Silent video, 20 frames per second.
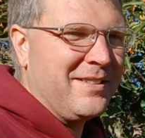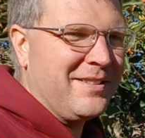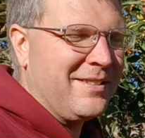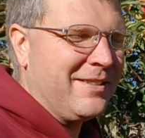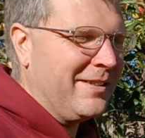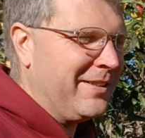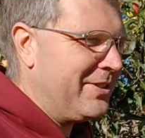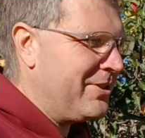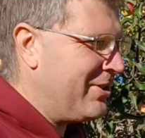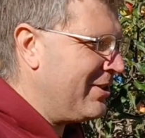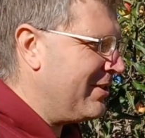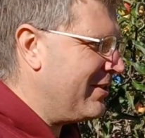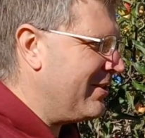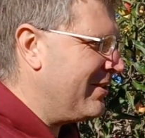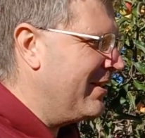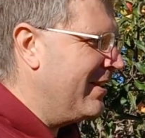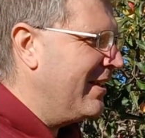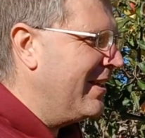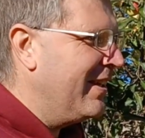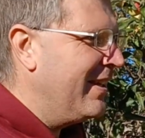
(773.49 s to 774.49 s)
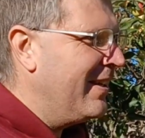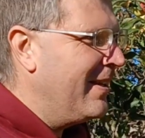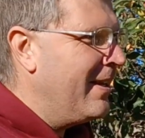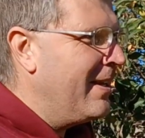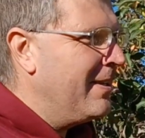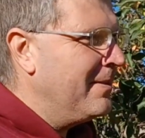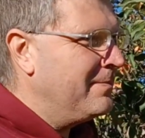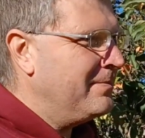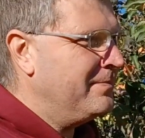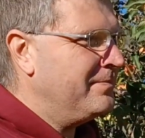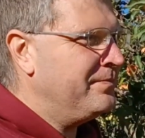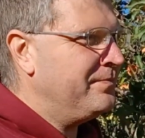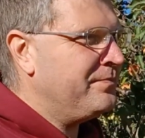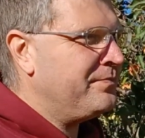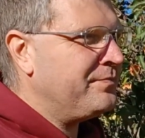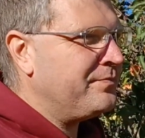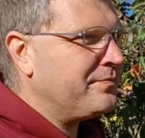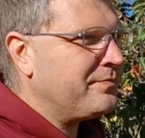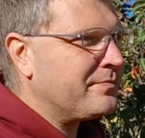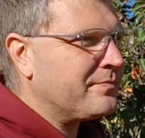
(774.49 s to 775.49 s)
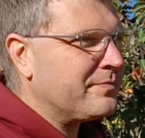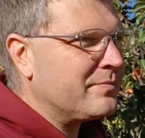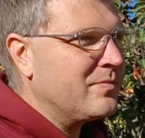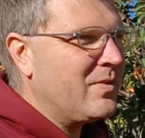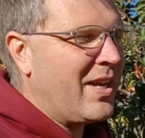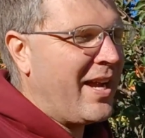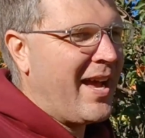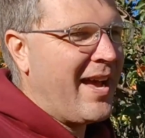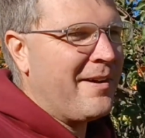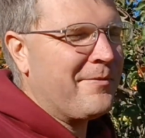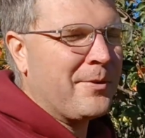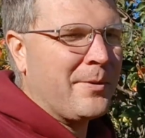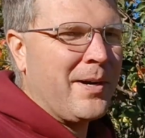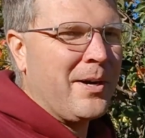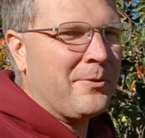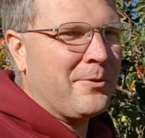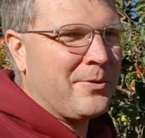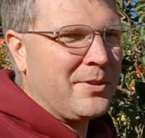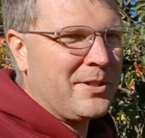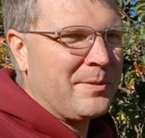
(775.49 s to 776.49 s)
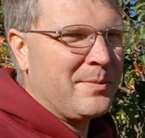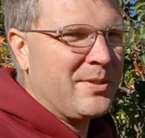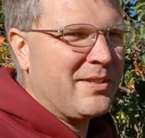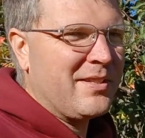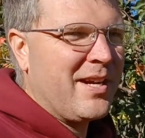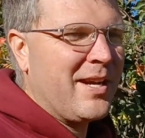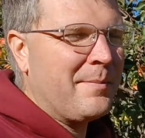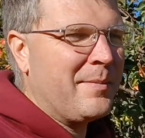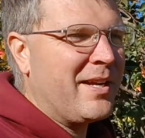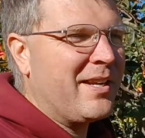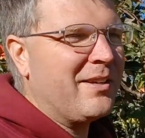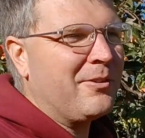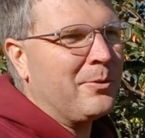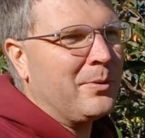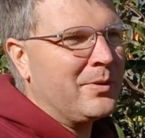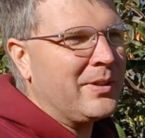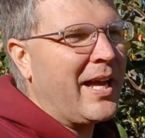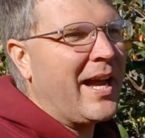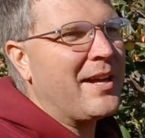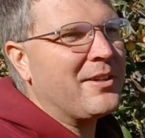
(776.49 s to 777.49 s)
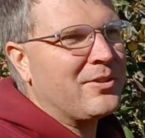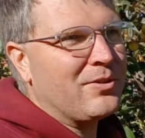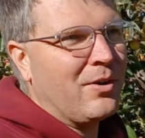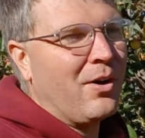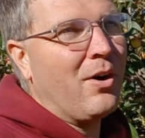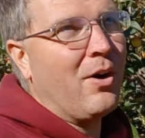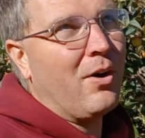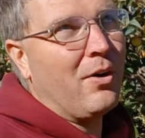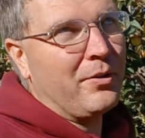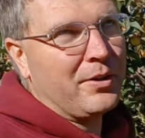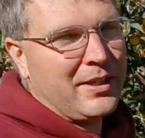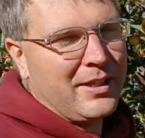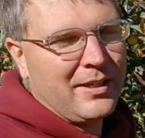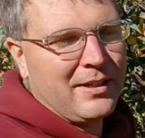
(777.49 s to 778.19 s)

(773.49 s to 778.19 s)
delicious to have around Christmas time, and it will last all